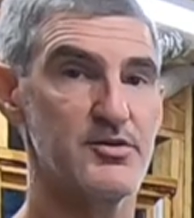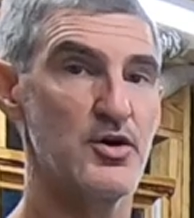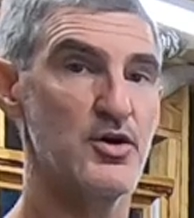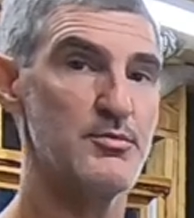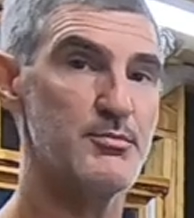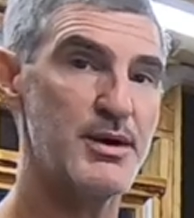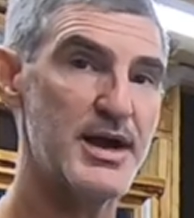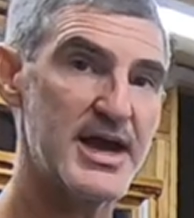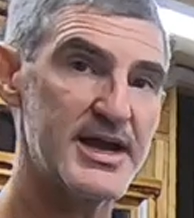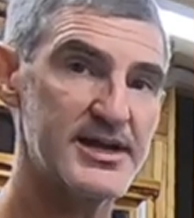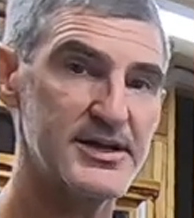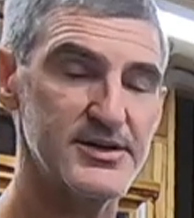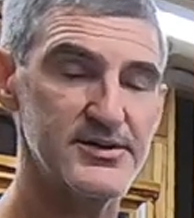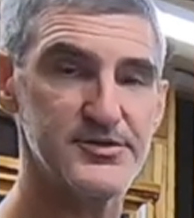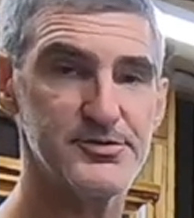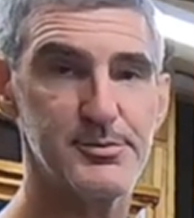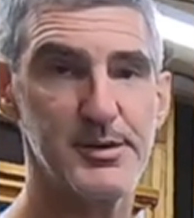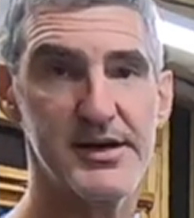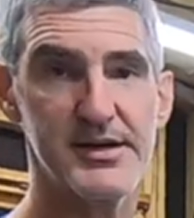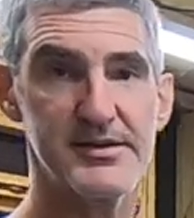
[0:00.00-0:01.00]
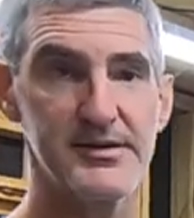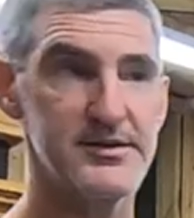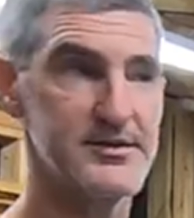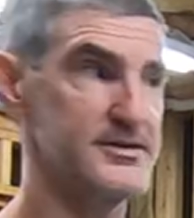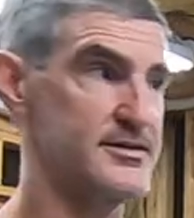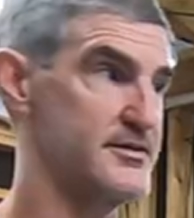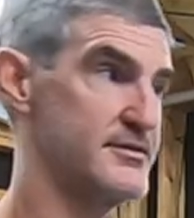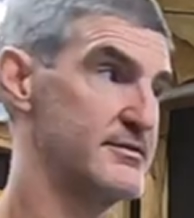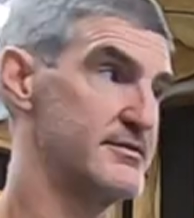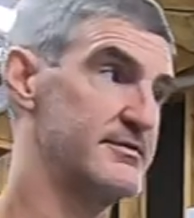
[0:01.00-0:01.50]
gone back and inspected,
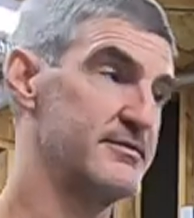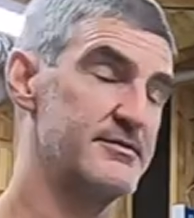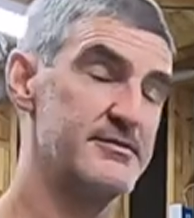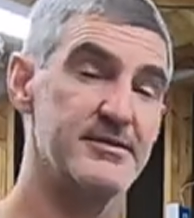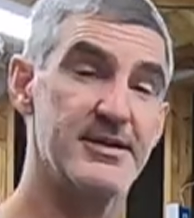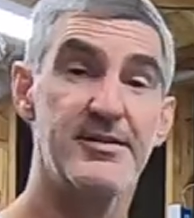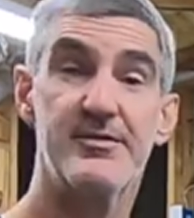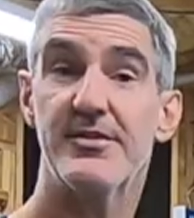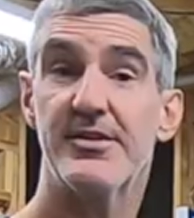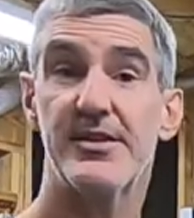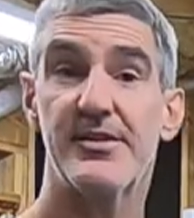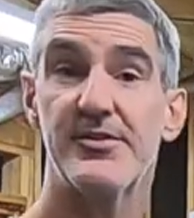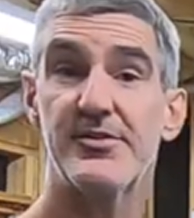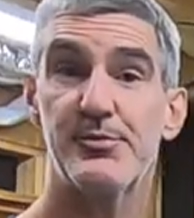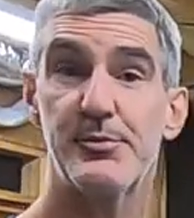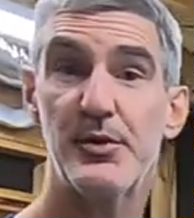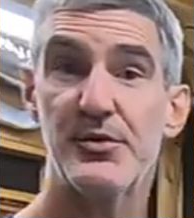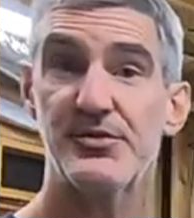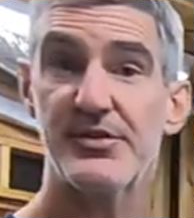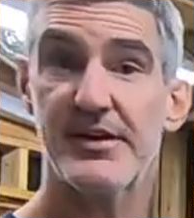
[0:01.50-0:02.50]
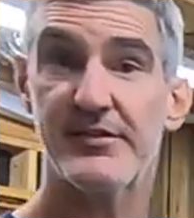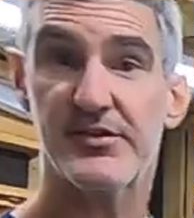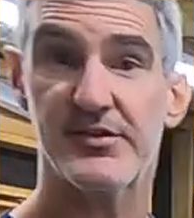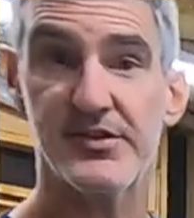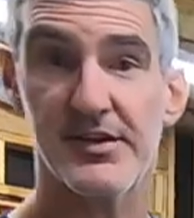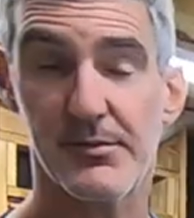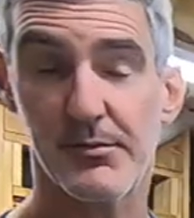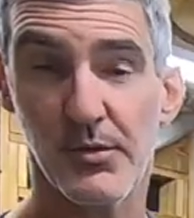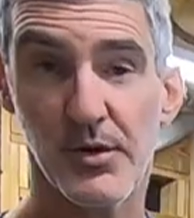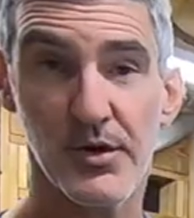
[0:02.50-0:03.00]
and everything that's supposed to have a
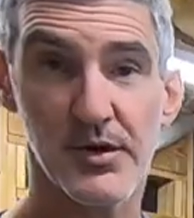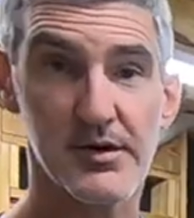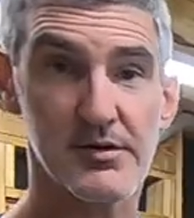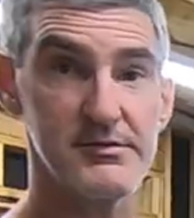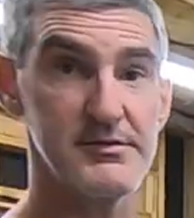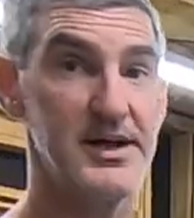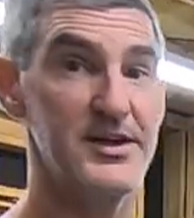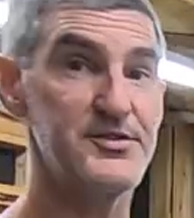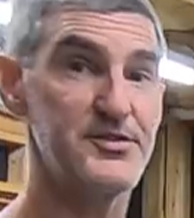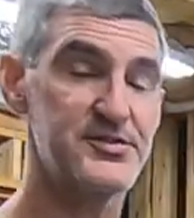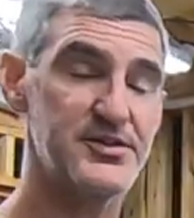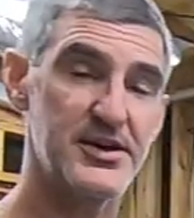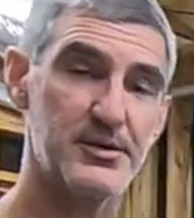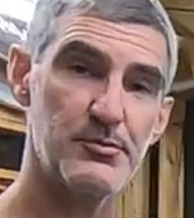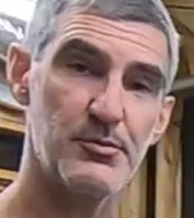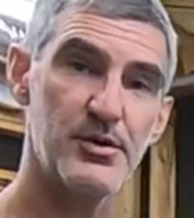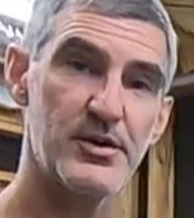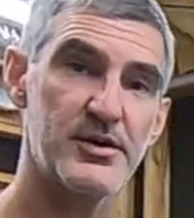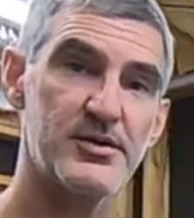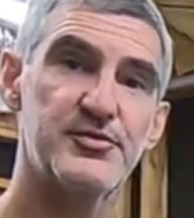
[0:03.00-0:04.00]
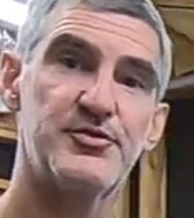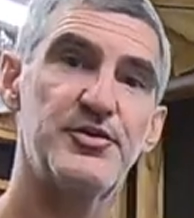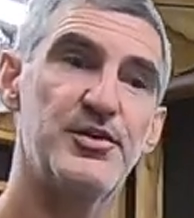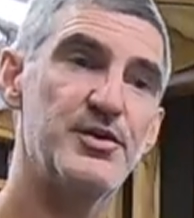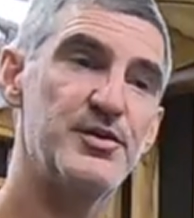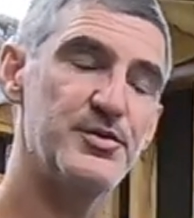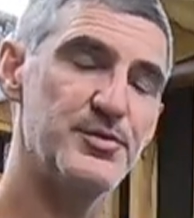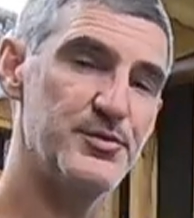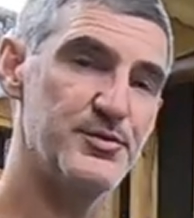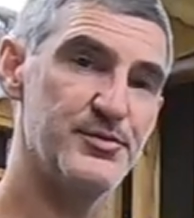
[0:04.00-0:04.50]
tick mark has a tick mark,
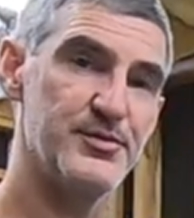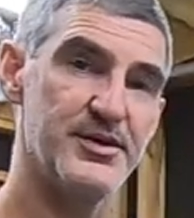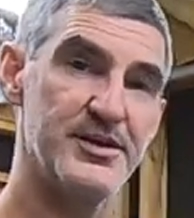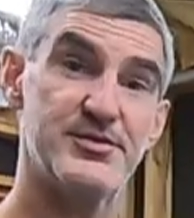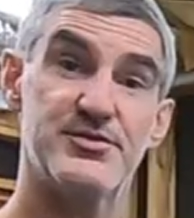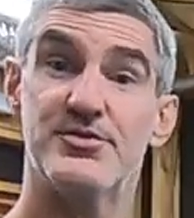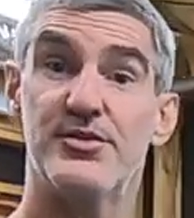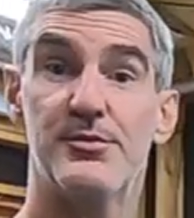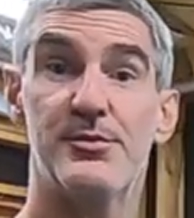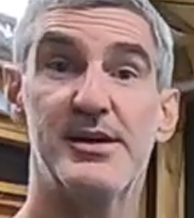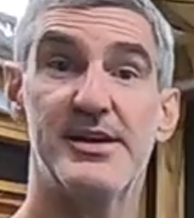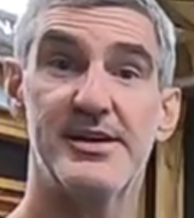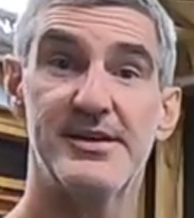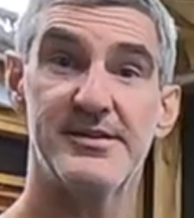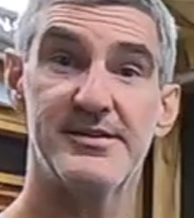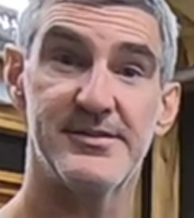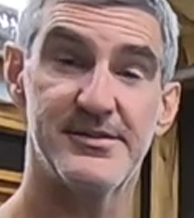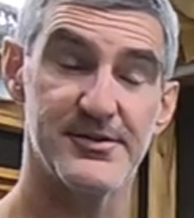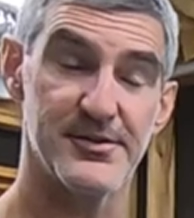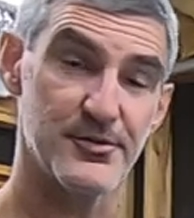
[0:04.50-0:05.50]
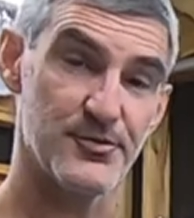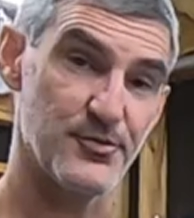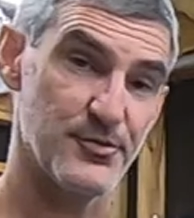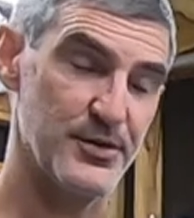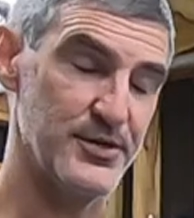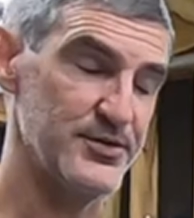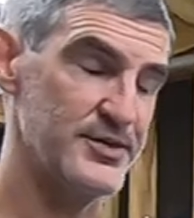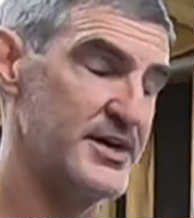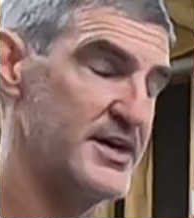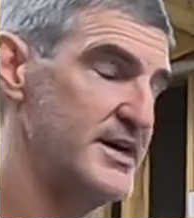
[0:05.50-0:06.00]
so that should mean they're
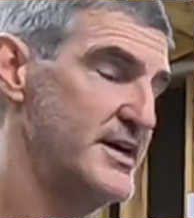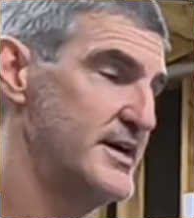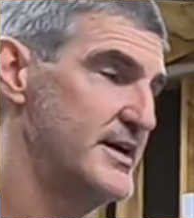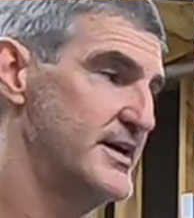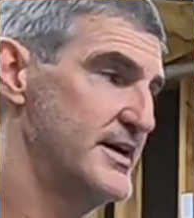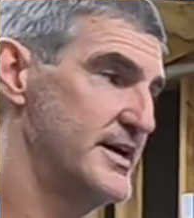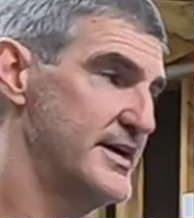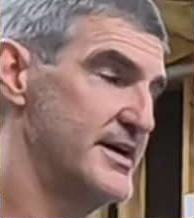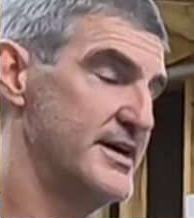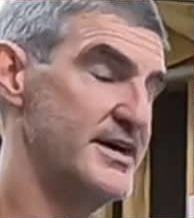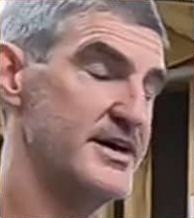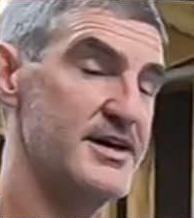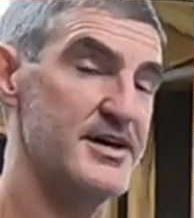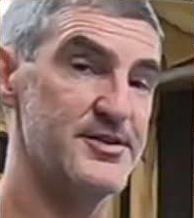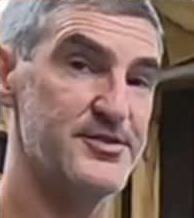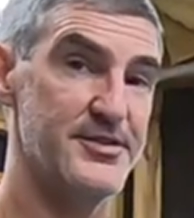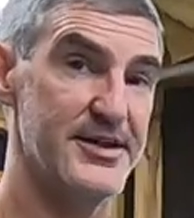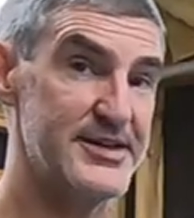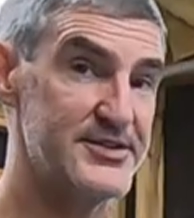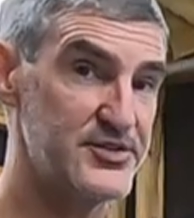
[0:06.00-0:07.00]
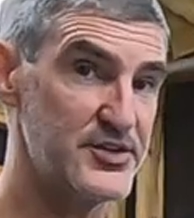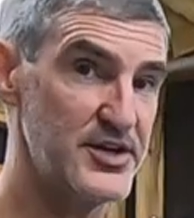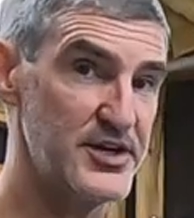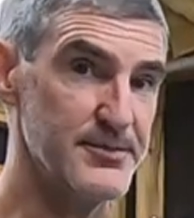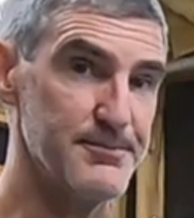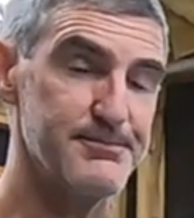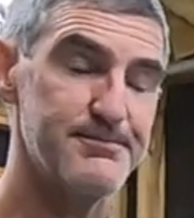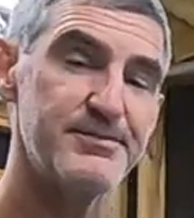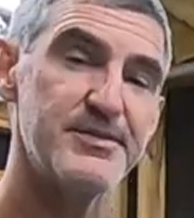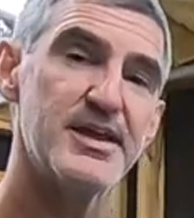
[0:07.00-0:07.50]
drilled. Uh, so that's
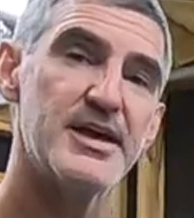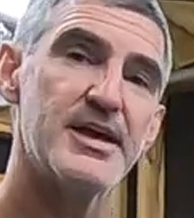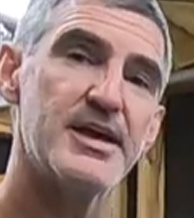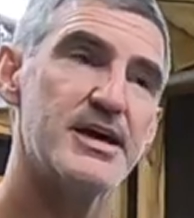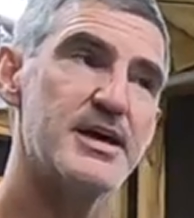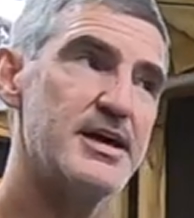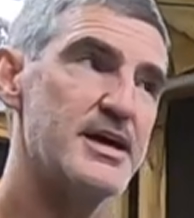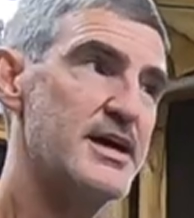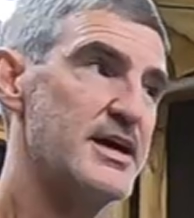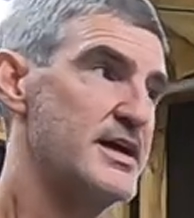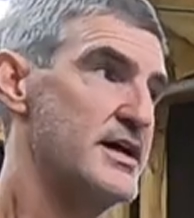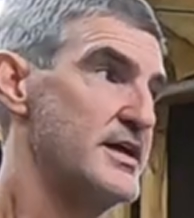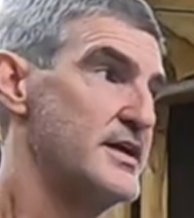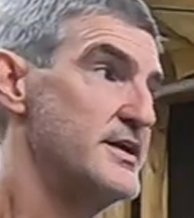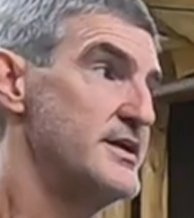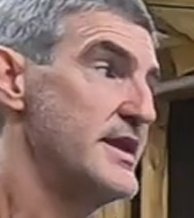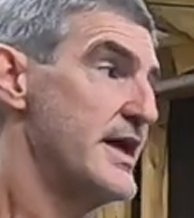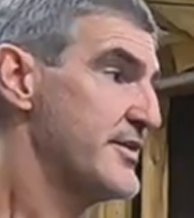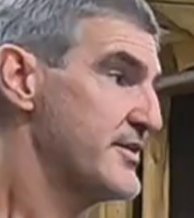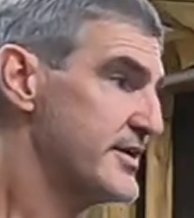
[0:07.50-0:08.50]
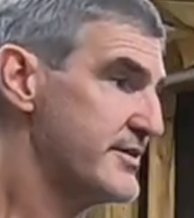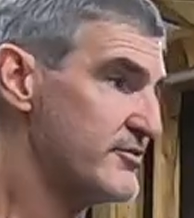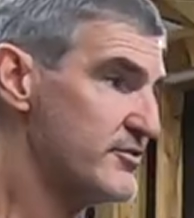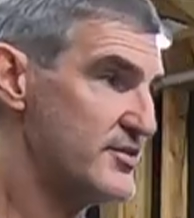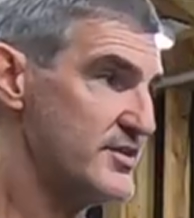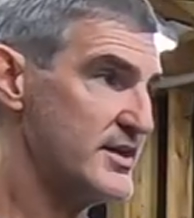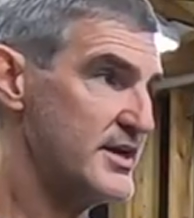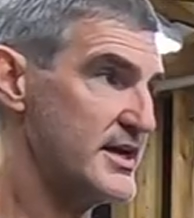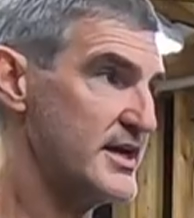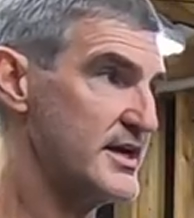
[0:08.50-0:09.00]
good. Now that
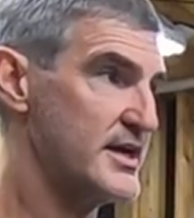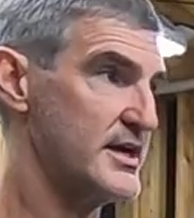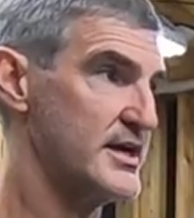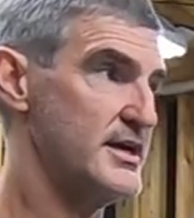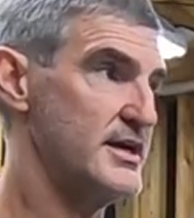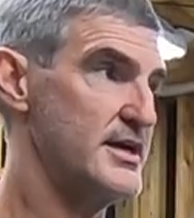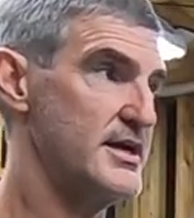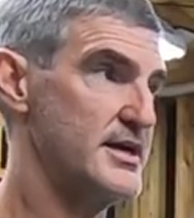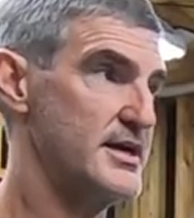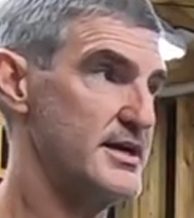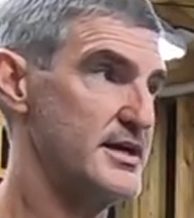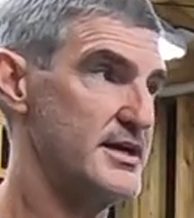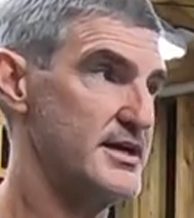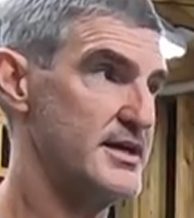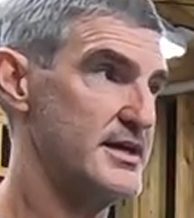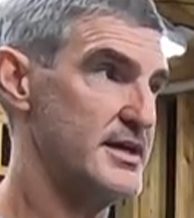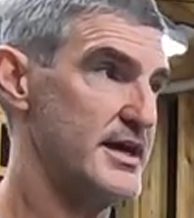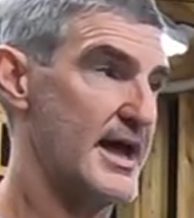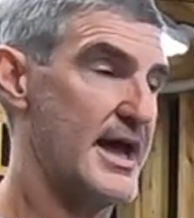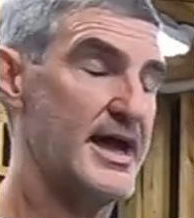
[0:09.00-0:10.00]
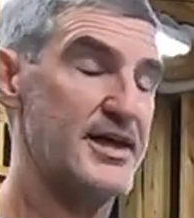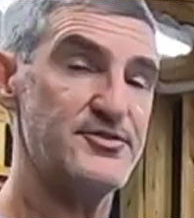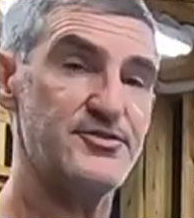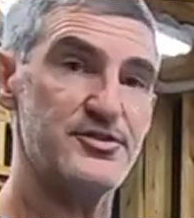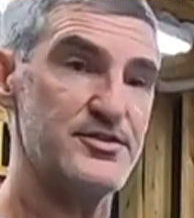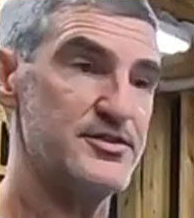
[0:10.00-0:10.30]
everything has